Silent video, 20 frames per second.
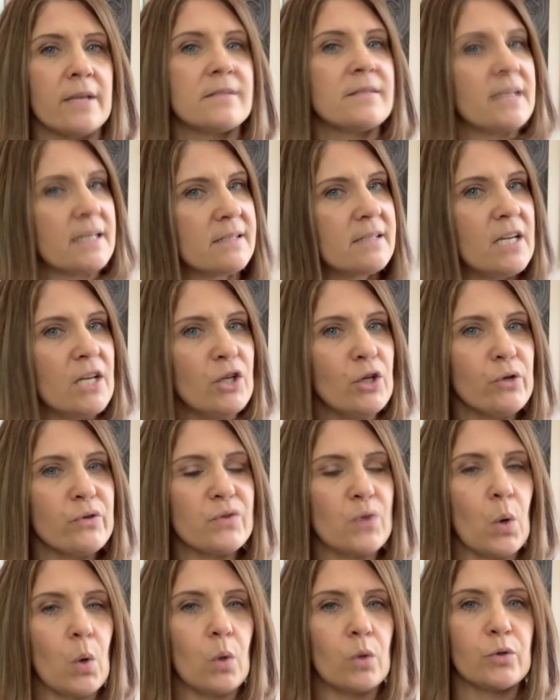16
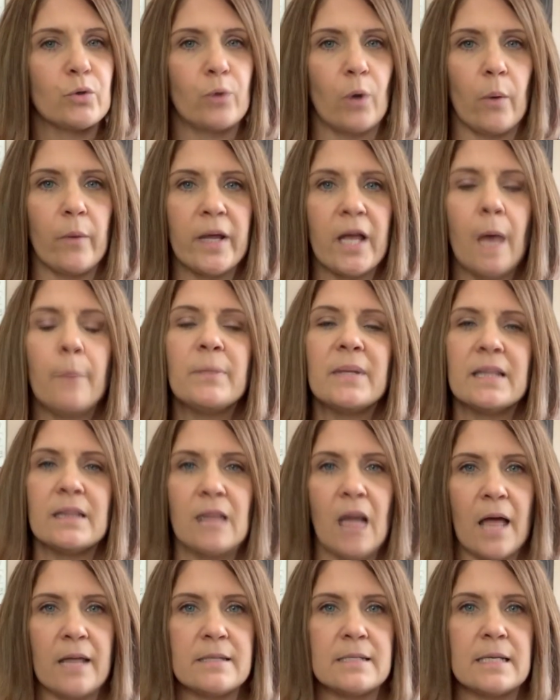years old, growing up in
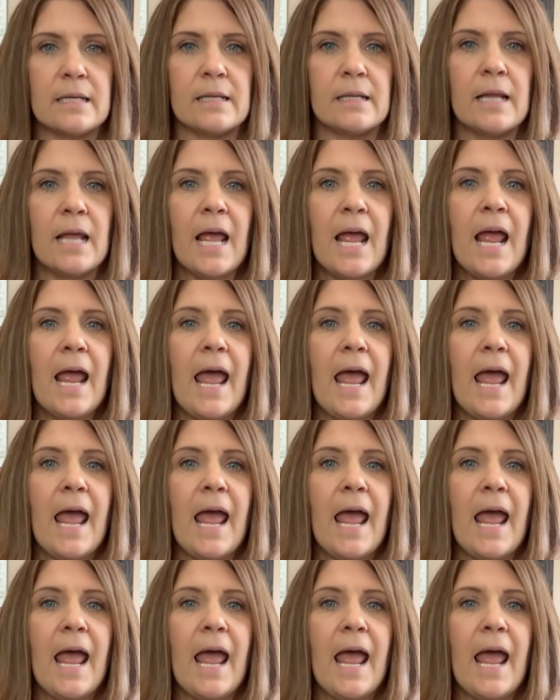London,